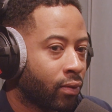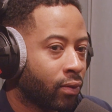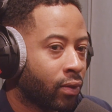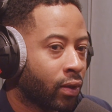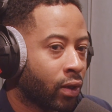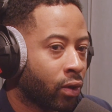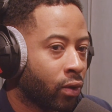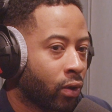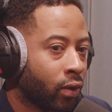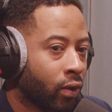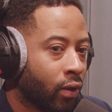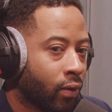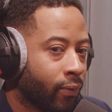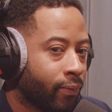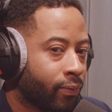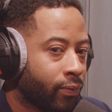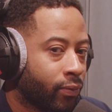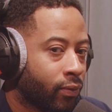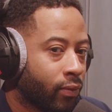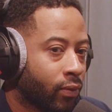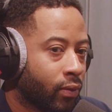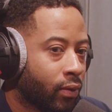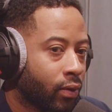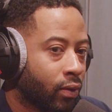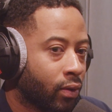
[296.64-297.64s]
the.
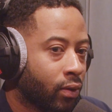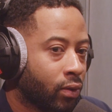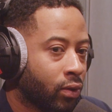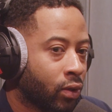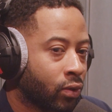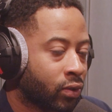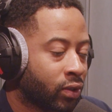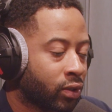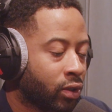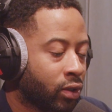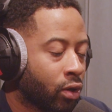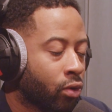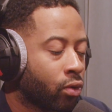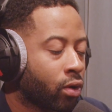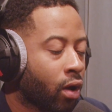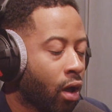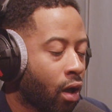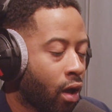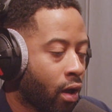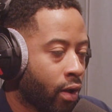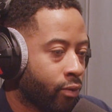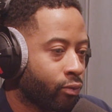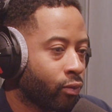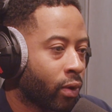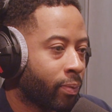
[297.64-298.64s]
You still
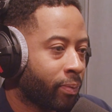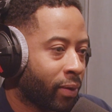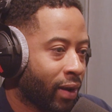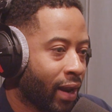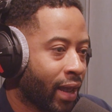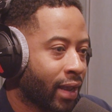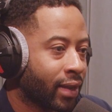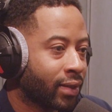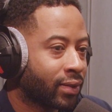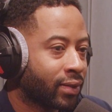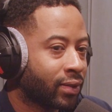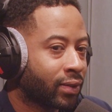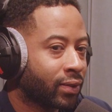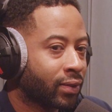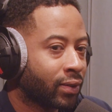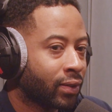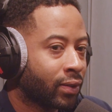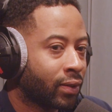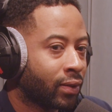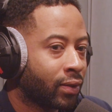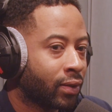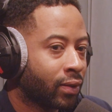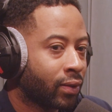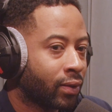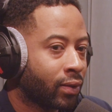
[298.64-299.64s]
can't replace
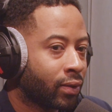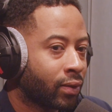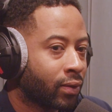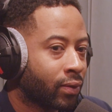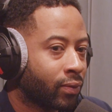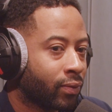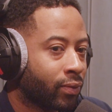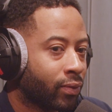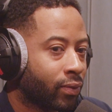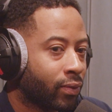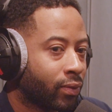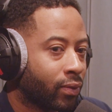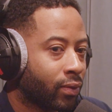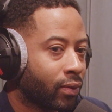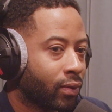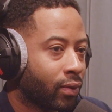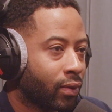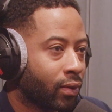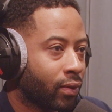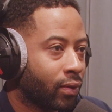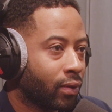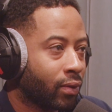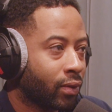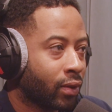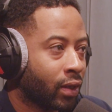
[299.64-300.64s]

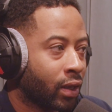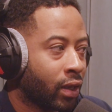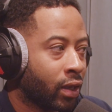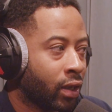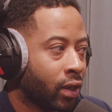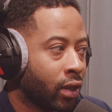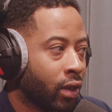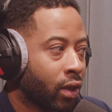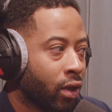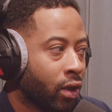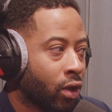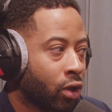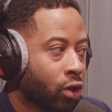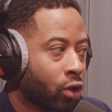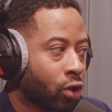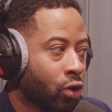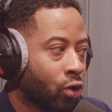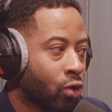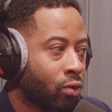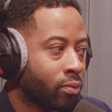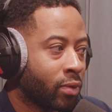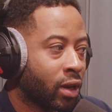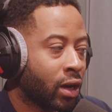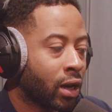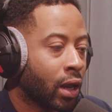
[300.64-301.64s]
the
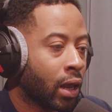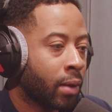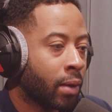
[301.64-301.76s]
human